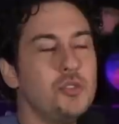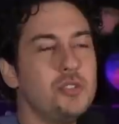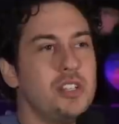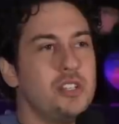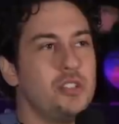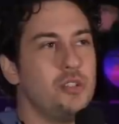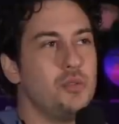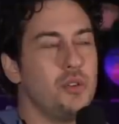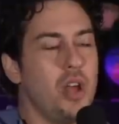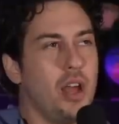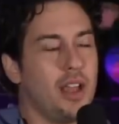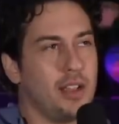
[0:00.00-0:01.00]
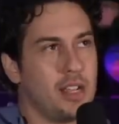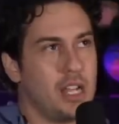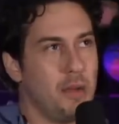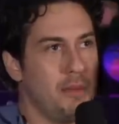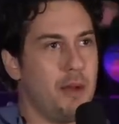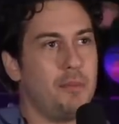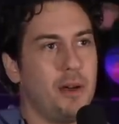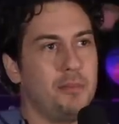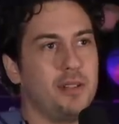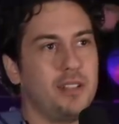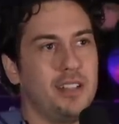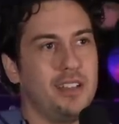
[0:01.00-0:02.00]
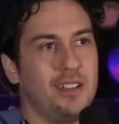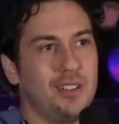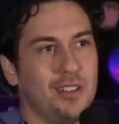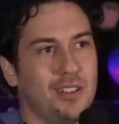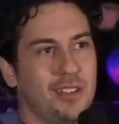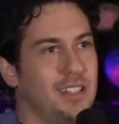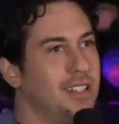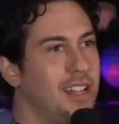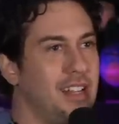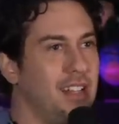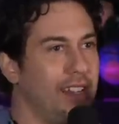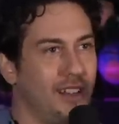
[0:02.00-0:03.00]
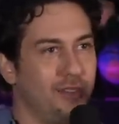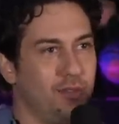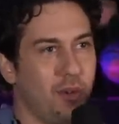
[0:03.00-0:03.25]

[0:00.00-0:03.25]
you did you uh, come out publicly or in any kind of